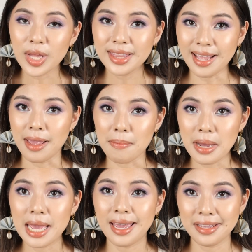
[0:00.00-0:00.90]
One day,
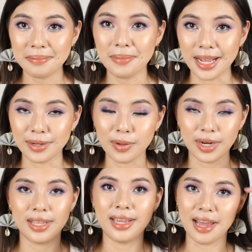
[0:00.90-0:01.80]
ma-hit pan ko
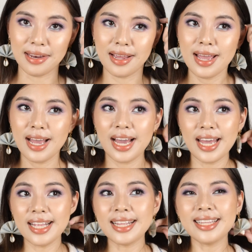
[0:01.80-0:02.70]
rin yan.
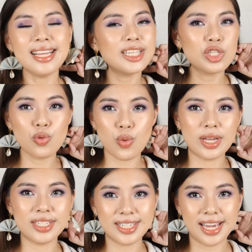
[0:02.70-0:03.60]
Kahit at least
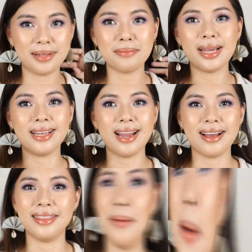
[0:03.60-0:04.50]
one shade ban lang, di